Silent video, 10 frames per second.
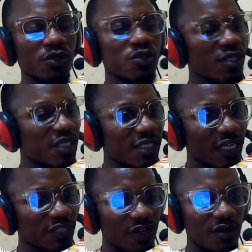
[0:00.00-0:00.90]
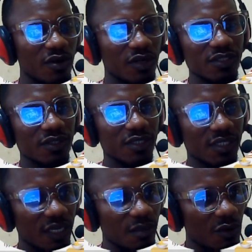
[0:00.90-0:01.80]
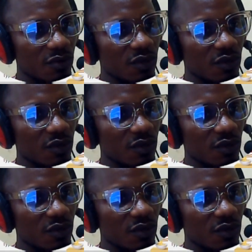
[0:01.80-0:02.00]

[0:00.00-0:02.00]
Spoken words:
to insert record into the table.